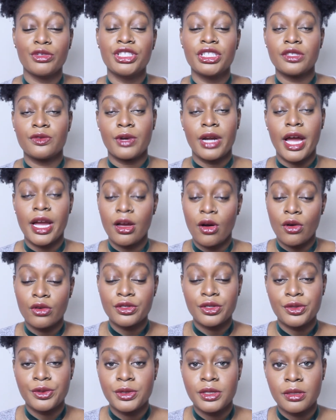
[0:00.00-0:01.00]
which is what I
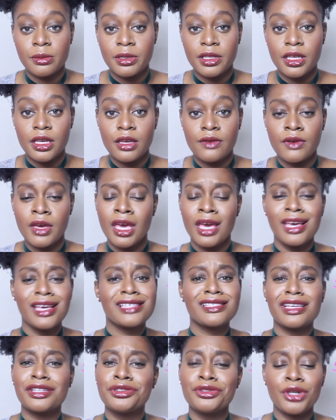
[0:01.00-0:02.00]
also used to believe,
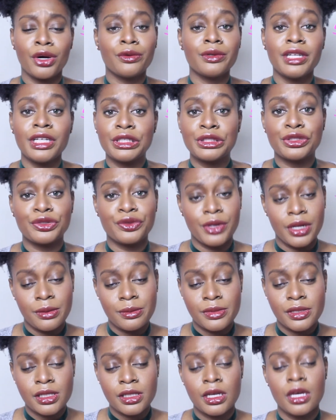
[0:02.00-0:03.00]
is that you don't need
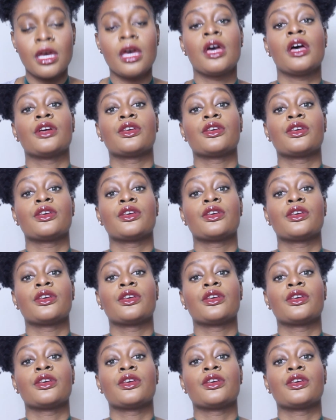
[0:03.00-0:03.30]
trims.